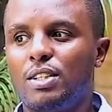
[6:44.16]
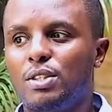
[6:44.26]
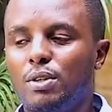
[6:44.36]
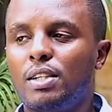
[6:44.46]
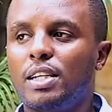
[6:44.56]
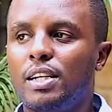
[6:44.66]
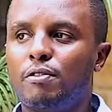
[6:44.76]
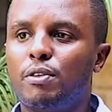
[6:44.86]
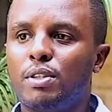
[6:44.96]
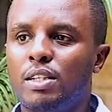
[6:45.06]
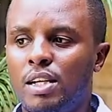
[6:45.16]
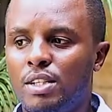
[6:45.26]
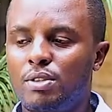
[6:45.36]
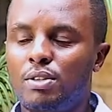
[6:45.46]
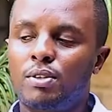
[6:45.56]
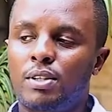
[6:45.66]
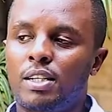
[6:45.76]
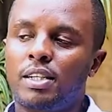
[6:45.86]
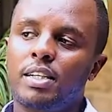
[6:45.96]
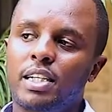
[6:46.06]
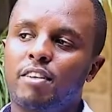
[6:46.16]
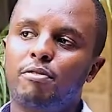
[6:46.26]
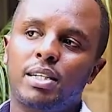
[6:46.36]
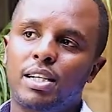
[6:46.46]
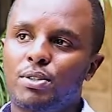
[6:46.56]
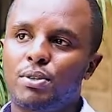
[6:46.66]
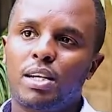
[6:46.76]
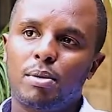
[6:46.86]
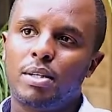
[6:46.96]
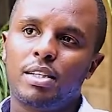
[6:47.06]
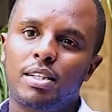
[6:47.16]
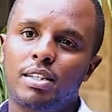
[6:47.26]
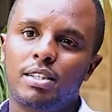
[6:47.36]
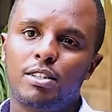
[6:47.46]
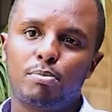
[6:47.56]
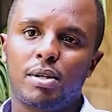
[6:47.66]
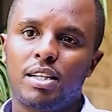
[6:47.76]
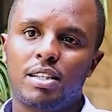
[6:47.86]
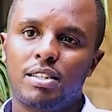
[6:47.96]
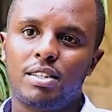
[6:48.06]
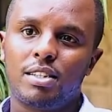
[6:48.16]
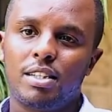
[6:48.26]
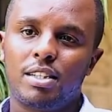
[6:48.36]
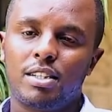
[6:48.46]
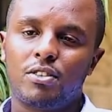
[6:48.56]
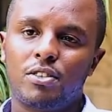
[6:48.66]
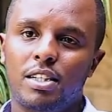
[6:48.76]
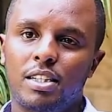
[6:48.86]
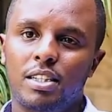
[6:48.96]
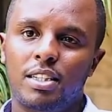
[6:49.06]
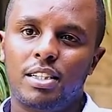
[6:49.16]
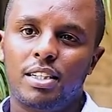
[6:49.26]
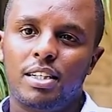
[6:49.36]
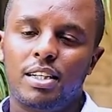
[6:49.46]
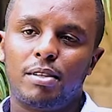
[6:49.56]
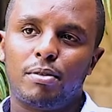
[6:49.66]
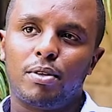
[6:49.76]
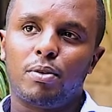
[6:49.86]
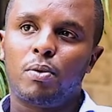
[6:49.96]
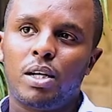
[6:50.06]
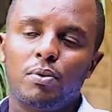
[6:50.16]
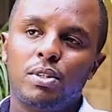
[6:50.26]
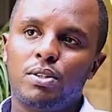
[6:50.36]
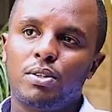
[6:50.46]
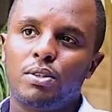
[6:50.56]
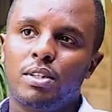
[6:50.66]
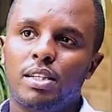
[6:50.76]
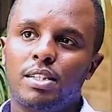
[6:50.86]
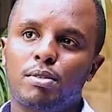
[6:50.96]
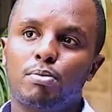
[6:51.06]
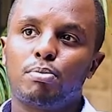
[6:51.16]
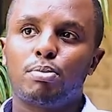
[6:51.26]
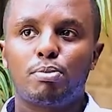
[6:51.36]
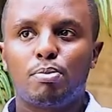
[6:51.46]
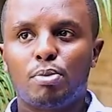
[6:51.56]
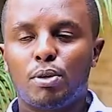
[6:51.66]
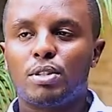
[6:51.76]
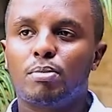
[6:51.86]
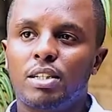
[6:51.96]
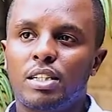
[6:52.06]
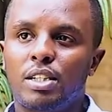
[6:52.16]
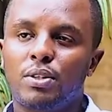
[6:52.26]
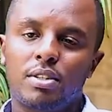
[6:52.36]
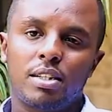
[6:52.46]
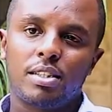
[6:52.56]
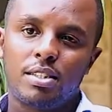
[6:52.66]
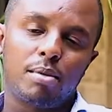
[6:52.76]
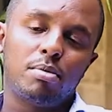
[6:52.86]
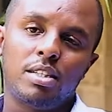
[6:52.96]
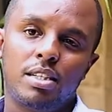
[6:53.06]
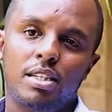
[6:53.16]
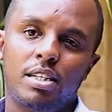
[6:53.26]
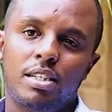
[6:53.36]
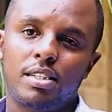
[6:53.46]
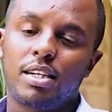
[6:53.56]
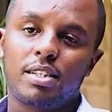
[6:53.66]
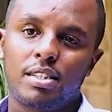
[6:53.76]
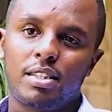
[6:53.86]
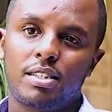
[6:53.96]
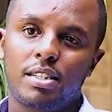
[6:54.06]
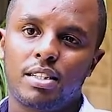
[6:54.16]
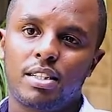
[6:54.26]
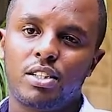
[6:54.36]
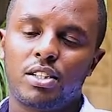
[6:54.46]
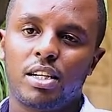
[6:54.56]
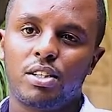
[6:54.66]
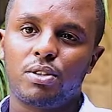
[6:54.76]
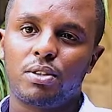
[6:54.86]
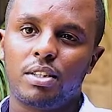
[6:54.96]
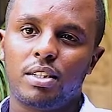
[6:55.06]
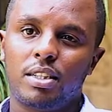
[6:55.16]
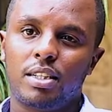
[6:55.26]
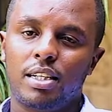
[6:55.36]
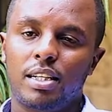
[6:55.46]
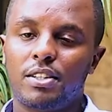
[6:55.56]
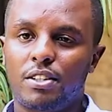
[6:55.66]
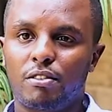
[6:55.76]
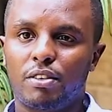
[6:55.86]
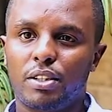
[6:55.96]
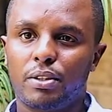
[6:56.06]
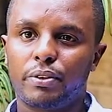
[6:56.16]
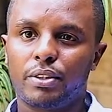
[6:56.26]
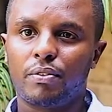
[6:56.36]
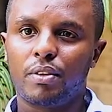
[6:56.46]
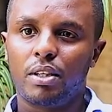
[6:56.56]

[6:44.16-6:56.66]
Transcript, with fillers: So and for us to do that, again, government has to come in and spur this industry. And one way to do that is possibly reducing the subsidy uh, taxes they charge on uh, electric vehicles.